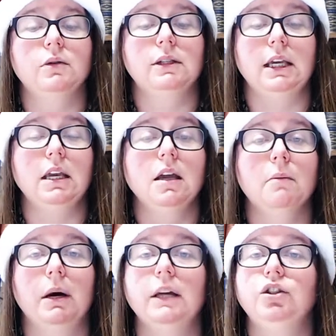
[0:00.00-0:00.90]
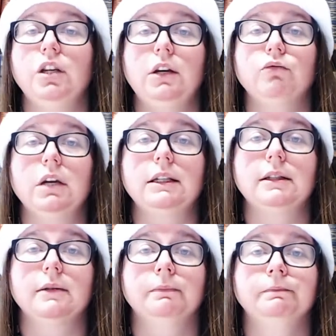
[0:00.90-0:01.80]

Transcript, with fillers: Sea by Jean Rhys.